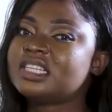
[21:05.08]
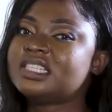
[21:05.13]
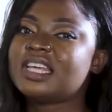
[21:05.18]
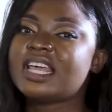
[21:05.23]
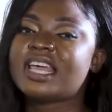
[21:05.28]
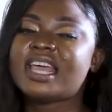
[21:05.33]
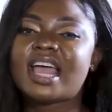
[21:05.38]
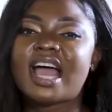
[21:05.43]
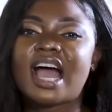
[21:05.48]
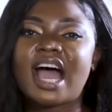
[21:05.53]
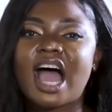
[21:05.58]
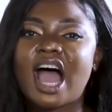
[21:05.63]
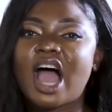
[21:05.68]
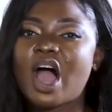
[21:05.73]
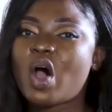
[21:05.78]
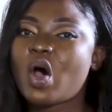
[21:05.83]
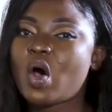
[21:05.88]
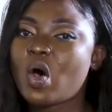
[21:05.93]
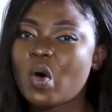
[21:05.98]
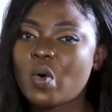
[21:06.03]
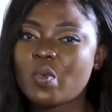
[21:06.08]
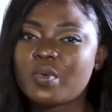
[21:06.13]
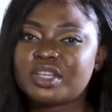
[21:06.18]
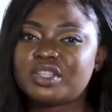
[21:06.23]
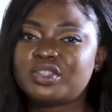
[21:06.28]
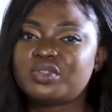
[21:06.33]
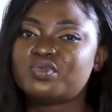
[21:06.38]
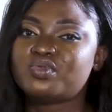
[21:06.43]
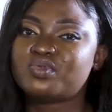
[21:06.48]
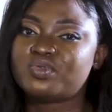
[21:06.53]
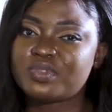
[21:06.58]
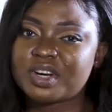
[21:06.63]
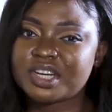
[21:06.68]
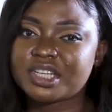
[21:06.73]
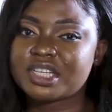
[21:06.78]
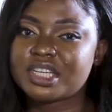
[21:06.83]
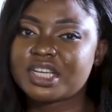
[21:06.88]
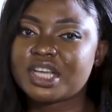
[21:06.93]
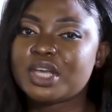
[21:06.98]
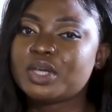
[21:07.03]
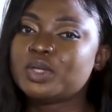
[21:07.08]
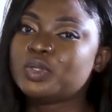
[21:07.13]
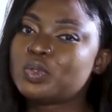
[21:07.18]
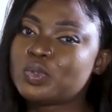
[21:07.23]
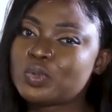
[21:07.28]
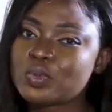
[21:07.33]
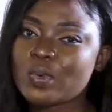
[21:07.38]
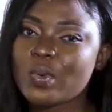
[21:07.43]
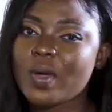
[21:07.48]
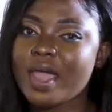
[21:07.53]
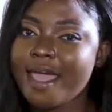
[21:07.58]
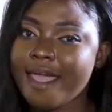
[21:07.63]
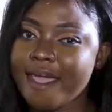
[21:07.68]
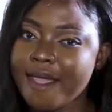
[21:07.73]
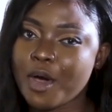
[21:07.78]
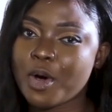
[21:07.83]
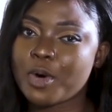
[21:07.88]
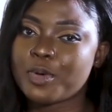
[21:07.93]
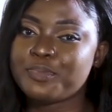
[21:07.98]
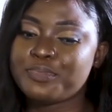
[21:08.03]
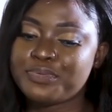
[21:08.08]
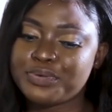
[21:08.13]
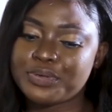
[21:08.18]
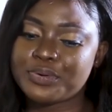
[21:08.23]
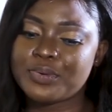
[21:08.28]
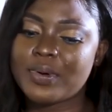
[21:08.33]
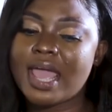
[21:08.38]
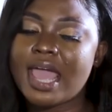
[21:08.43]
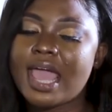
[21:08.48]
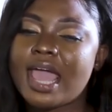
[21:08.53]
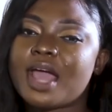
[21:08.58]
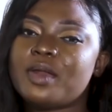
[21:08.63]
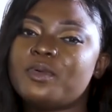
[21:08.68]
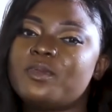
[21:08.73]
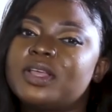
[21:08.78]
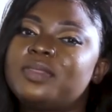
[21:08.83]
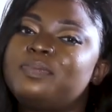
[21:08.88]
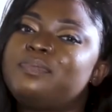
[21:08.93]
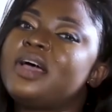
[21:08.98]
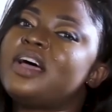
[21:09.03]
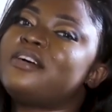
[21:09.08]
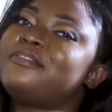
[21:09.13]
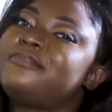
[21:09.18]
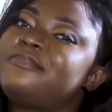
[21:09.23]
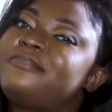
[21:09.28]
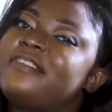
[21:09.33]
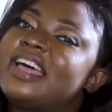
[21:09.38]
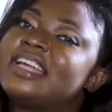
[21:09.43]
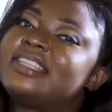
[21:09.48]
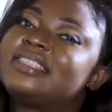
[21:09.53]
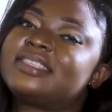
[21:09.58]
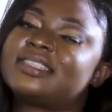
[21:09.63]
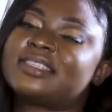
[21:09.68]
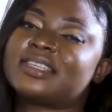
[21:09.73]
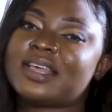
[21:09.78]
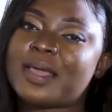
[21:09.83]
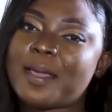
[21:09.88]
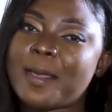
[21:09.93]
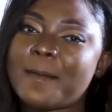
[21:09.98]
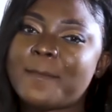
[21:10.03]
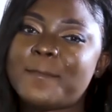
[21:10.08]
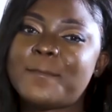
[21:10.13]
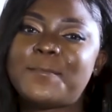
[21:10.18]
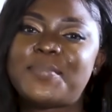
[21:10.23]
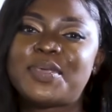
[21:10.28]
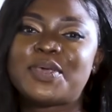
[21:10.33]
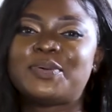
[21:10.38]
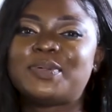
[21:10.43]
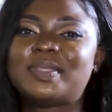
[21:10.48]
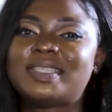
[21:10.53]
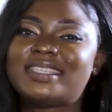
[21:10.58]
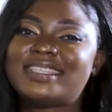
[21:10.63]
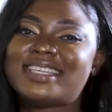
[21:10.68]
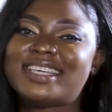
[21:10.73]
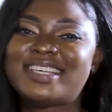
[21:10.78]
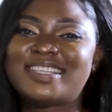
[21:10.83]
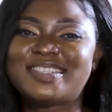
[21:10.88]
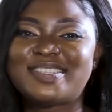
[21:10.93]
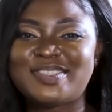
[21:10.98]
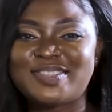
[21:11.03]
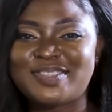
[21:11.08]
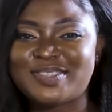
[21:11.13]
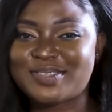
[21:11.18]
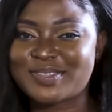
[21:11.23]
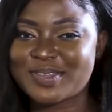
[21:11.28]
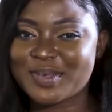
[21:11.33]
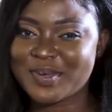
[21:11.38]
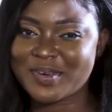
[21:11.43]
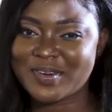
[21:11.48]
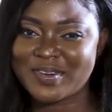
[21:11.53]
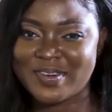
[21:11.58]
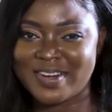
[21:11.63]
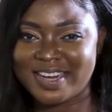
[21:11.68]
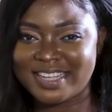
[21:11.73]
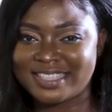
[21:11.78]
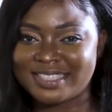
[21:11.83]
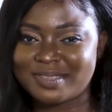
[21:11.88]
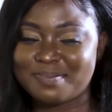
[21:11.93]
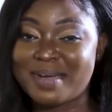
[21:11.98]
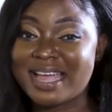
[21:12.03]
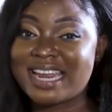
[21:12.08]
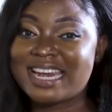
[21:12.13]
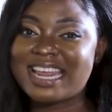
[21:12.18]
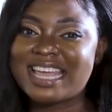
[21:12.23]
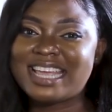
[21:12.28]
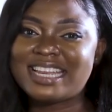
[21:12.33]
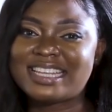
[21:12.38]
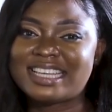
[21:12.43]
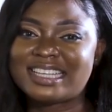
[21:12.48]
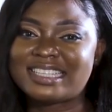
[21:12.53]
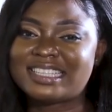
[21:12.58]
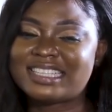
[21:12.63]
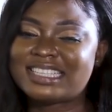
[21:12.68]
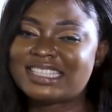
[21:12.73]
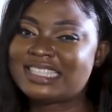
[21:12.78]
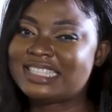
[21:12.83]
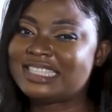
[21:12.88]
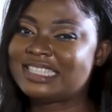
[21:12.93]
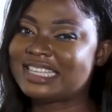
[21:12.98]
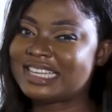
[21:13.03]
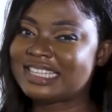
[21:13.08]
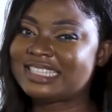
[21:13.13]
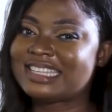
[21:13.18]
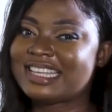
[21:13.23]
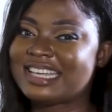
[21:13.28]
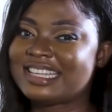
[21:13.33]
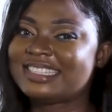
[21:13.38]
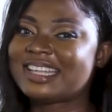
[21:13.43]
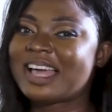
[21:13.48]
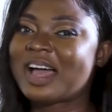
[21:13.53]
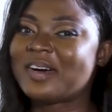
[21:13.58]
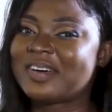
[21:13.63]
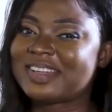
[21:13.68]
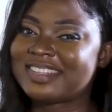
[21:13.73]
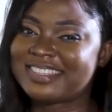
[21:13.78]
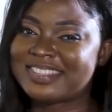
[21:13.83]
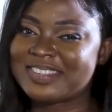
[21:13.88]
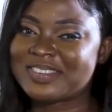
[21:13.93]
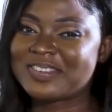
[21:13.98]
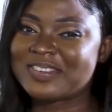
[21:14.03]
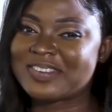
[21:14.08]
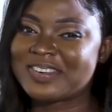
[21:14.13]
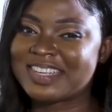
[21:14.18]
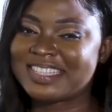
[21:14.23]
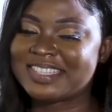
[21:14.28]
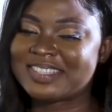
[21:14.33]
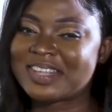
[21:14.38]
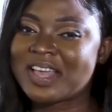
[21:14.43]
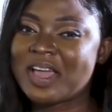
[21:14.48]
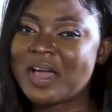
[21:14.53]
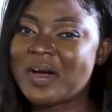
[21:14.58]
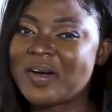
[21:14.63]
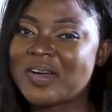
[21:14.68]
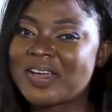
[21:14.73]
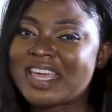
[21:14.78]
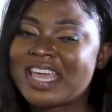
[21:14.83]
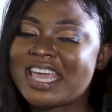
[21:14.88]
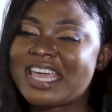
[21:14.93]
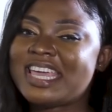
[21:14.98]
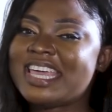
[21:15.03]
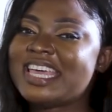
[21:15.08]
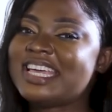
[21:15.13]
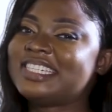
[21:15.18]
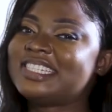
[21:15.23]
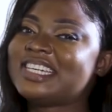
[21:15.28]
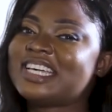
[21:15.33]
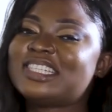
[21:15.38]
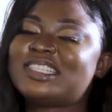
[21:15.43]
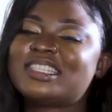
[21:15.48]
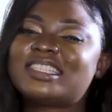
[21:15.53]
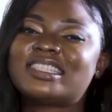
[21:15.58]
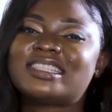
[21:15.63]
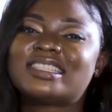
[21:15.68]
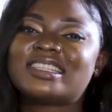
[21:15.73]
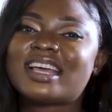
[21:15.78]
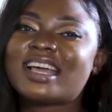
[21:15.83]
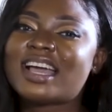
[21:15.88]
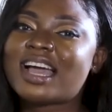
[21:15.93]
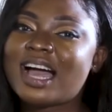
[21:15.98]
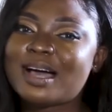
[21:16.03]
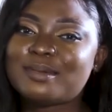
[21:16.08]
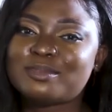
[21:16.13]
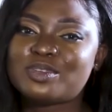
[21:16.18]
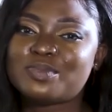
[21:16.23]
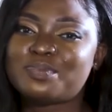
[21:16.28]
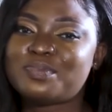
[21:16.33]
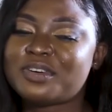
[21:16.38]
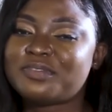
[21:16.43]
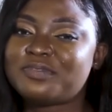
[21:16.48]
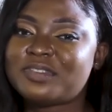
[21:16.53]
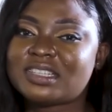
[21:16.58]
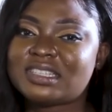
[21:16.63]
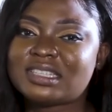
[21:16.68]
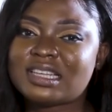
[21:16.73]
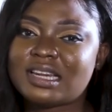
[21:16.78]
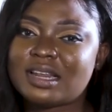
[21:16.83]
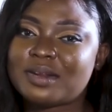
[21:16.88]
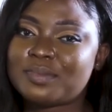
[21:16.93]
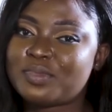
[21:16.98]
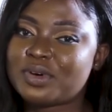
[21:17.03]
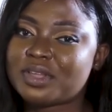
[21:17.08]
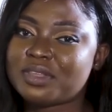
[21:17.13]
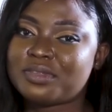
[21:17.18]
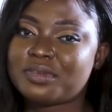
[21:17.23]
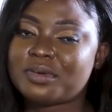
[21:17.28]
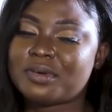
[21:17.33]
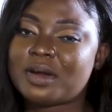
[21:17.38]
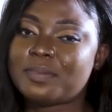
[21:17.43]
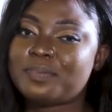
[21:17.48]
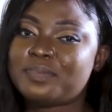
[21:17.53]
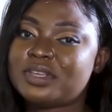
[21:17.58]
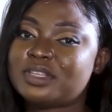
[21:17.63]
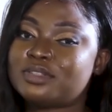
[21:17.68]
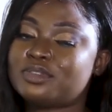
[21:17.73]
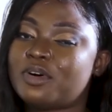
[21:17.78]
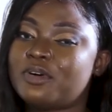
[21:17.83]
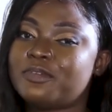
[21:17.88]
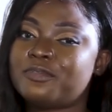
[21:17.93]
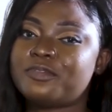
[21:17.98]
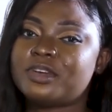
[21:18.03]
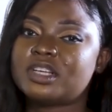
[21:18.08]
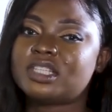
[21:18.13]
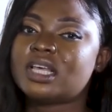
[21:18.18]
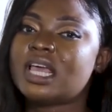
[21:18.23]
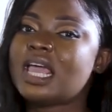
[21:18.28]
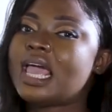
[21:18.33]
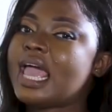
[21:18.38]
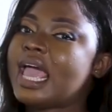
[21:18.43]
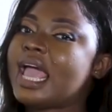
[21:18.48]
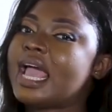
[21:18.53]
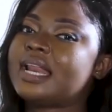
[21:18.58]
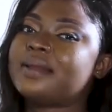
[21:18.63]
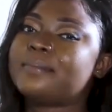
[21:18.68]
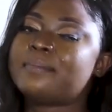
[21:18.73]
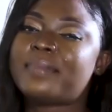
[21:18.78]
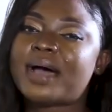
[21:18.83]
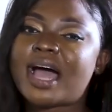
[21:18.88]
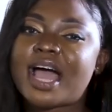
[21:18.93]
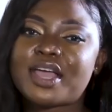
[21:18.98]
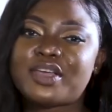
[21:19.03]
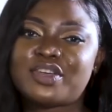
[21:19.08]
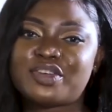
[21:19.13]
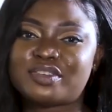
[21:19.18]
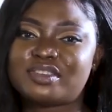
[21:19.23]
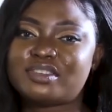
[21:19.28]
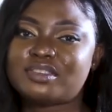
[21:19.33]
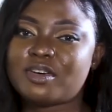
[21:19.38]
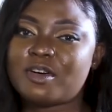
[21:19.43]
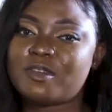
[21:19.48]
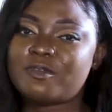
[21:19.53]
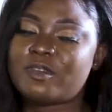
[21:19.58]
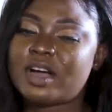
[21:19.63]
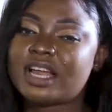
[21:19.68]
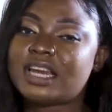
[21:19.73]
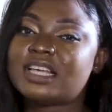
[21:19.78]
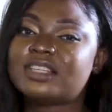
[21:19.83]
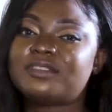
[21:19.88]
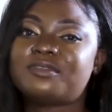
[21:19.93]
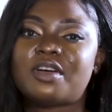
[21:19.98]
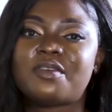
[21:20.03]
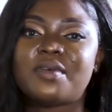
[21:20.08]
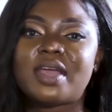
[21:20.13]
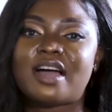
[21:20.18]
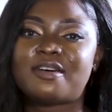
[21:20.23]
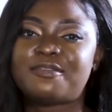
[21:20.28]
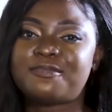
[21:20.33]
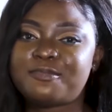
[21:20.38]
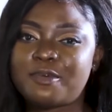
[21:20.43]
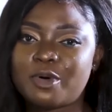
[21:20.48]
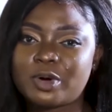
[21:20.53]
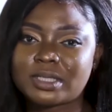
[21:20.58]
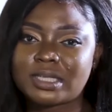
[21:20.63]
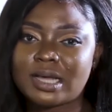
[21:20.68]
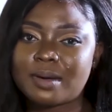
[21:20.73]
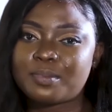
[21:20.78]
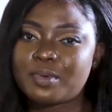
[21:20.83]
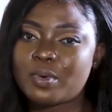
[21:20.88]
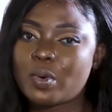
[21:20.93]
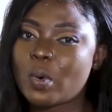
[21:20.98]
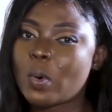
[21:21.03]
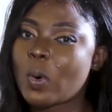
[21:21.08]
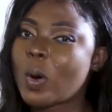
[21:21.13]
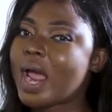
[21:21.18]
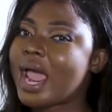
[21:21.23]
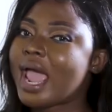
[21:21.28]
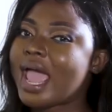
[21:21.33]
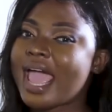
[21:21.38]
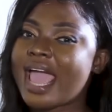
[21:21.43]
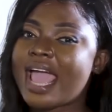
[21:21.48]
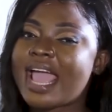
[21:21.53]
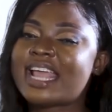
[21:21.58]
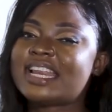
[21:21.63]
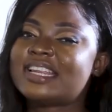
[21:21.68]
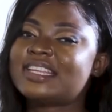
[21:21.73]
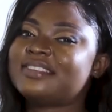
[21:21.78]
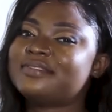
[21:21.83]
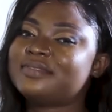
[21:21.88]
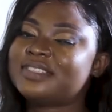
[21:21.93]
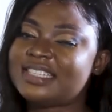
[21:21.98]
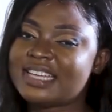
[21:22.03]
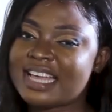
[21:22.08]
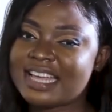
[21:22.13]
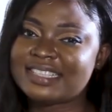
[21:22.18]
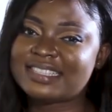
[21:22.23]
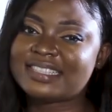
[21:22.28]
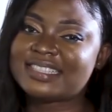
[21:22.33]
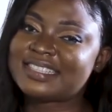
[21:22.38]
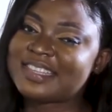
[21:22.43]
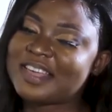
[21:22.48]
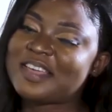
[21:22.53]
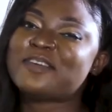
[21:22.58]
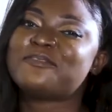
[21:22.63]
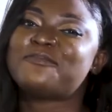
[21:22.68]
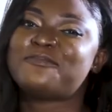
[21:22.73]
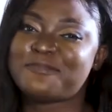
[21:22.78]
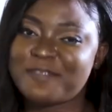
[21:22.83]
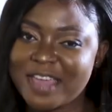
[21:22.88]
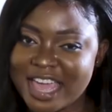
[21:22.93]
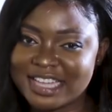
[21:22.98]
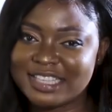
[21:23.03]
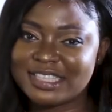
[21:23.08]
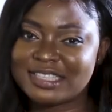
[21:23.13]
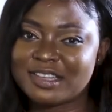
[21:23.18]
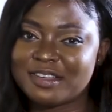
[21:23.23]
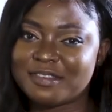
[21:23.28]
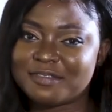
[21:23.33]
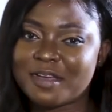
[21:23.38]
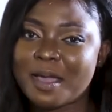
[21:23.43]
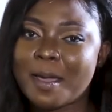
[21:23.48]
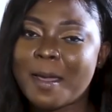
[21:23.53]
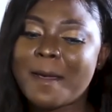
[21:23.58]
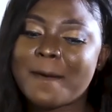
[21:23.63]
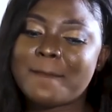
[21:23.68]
They are always ready to help you. And with Perfect Beauty Secrets, my ladies, this is our secret. Okay, just come to Perfect Skin and Body Therapy's office and buy yourself one. It's very affordable and yet effective.